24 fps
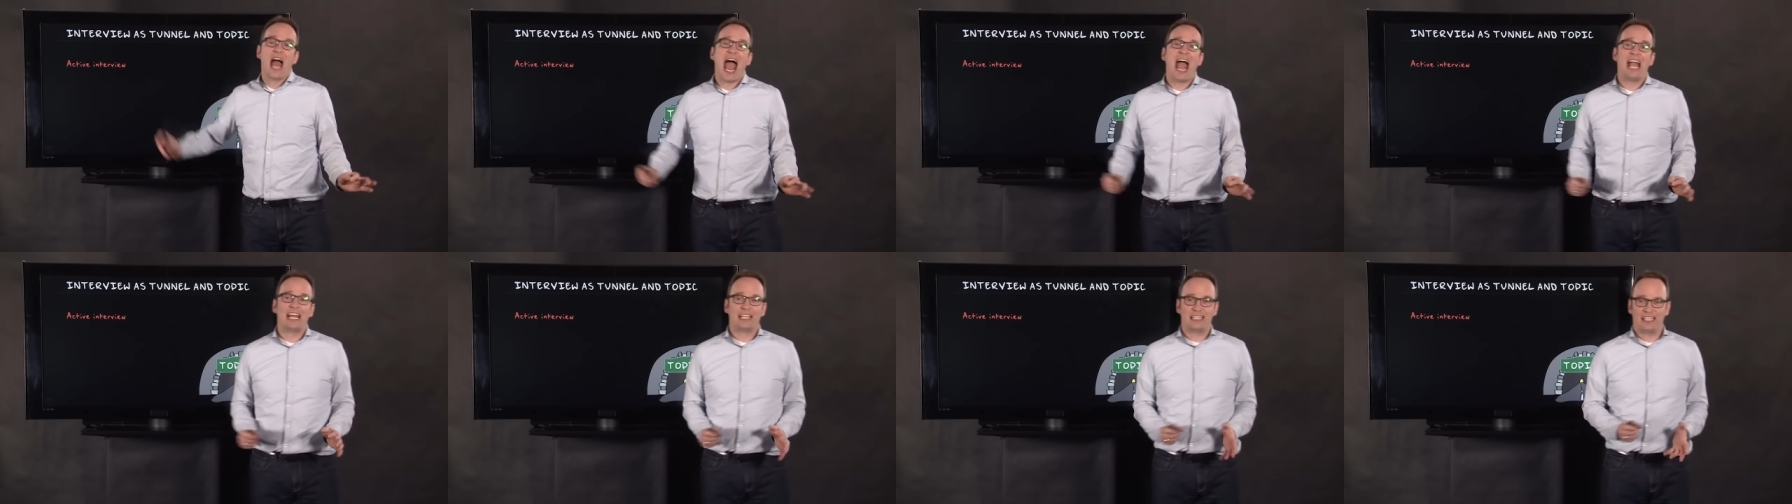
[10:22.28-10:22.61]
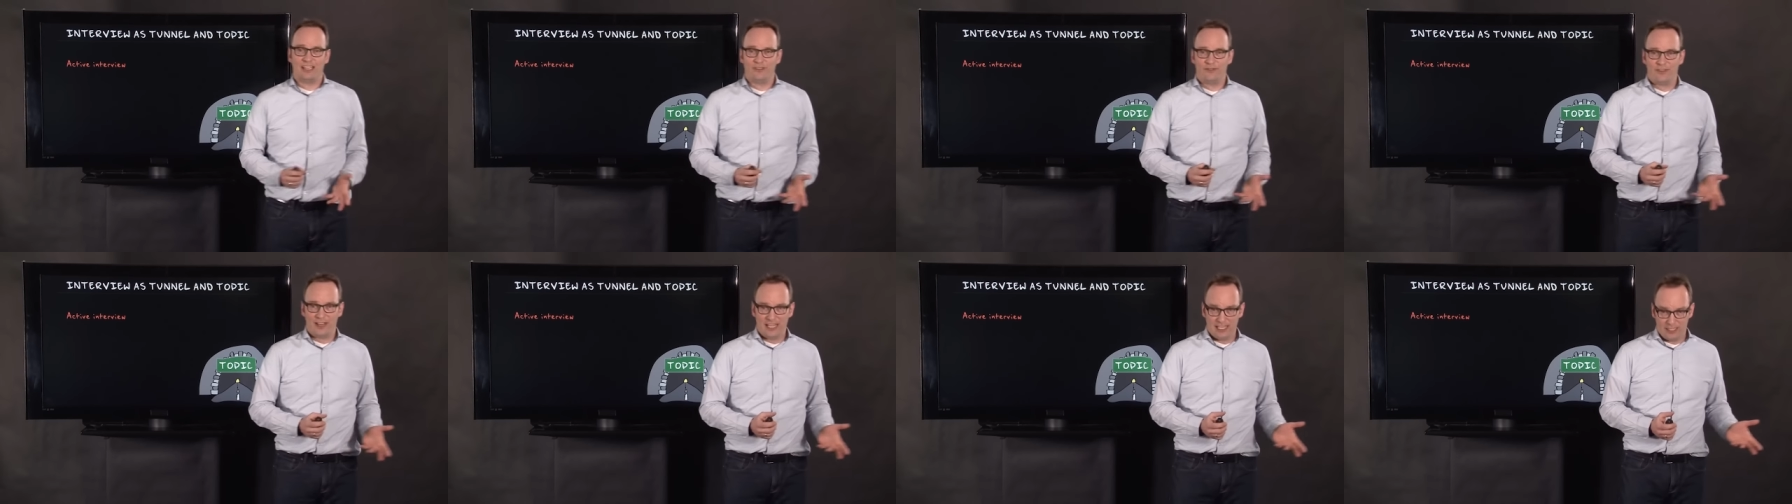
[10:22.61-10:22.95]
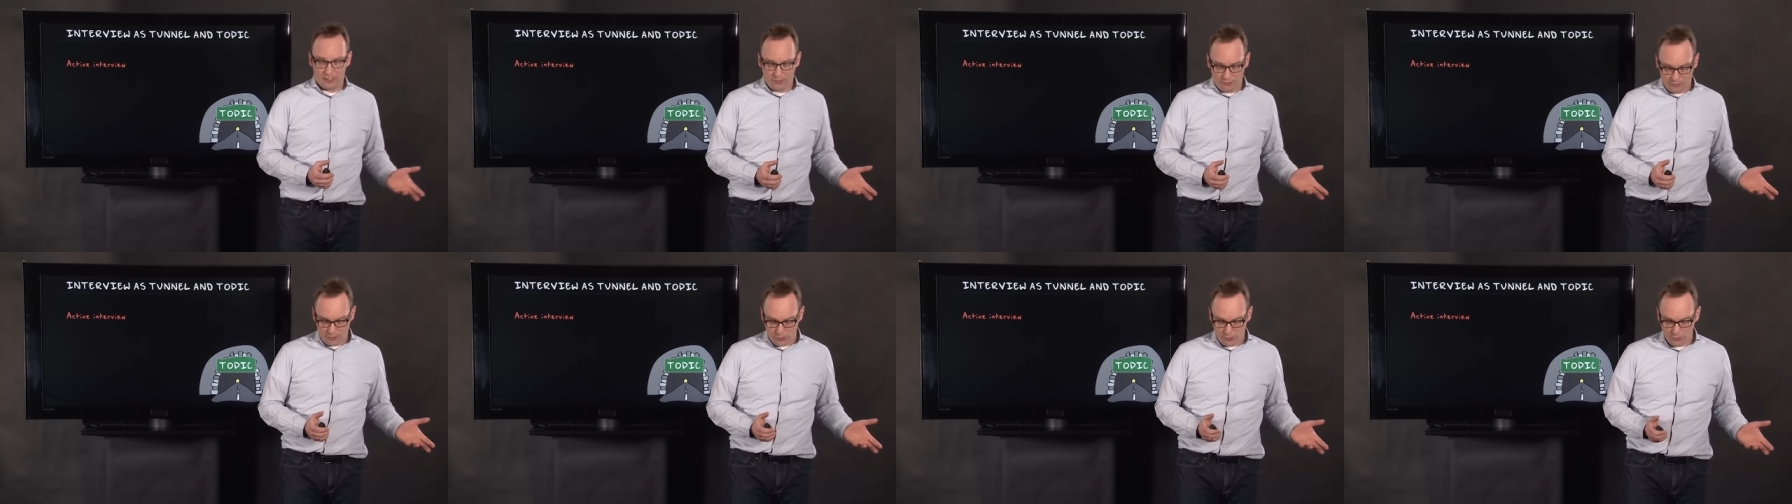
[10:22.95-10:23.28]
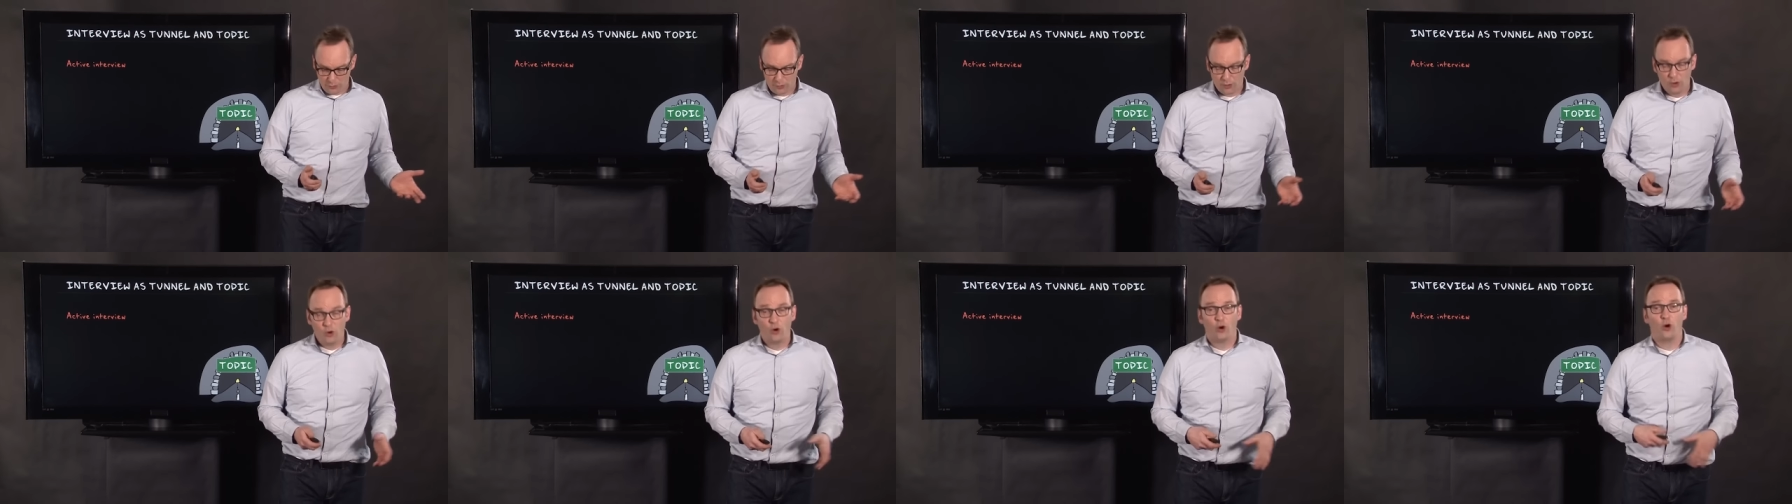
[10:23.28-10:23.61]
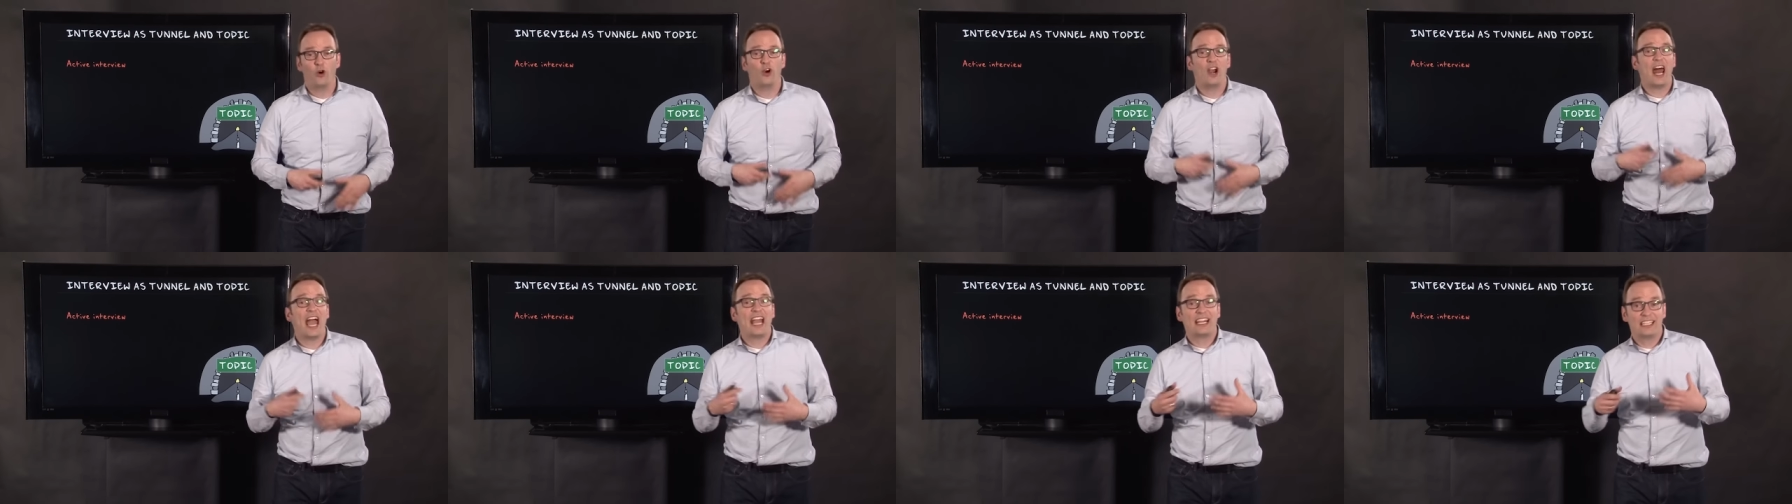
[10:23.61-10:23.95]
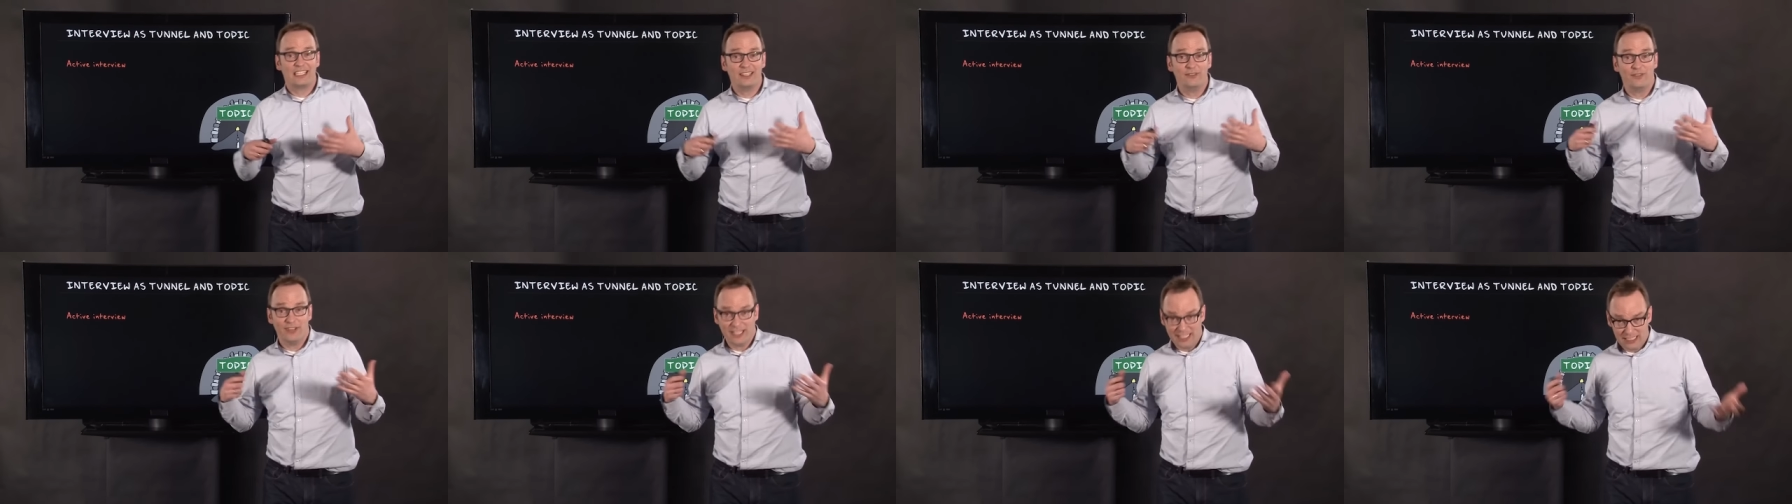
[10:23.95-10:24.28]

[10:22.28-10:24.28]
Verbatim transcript: active interview or active